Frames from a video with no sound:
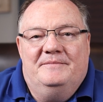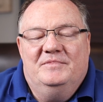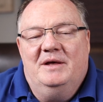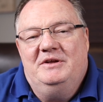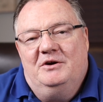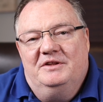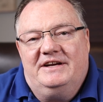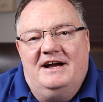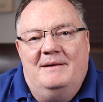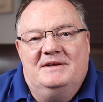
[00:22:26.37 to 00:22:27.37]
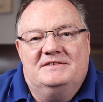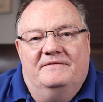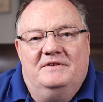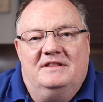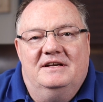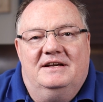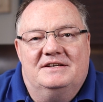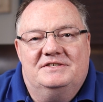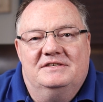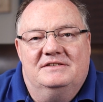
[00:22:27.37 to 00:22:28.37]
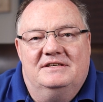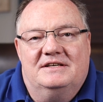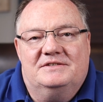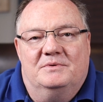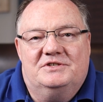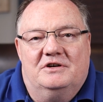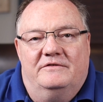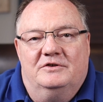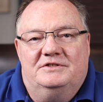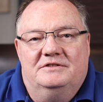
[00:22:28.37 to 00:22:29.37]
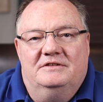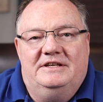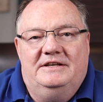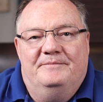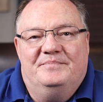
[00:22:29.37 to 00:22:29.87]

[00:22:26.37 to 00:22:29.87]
Let me know in the comments if you think I should switch over to the